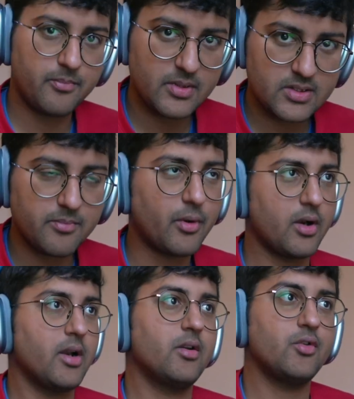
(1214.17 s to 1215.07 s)
it's
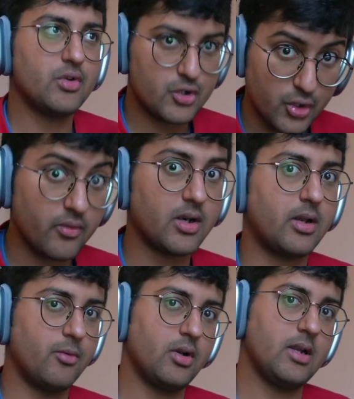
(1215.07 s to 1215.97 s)
important you, you should work
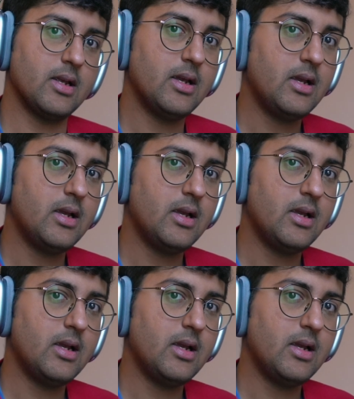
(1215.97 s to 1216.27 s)
remotely